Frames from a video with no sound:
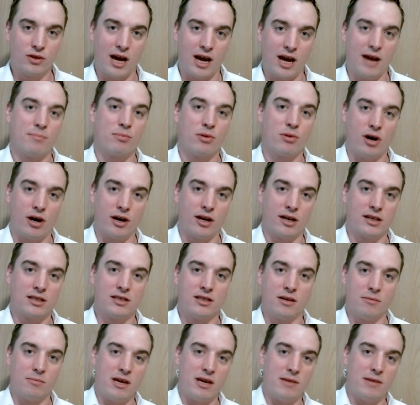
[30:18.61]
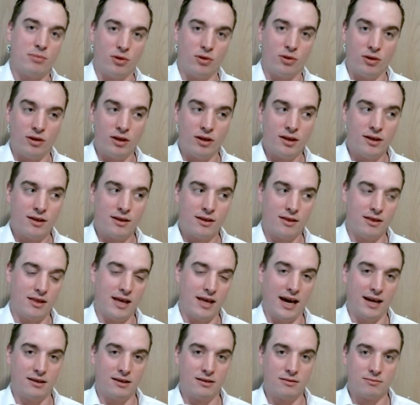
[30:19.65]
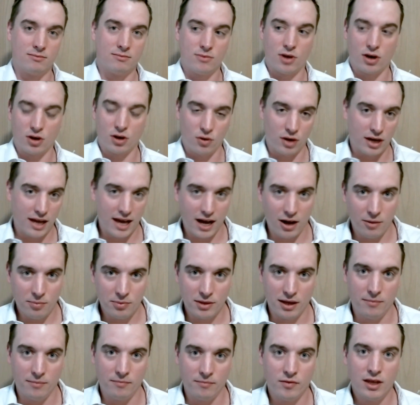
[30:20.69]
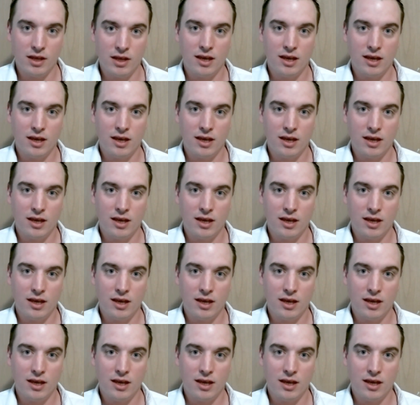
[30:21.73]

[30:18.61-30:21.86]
type products to people that are going to help them.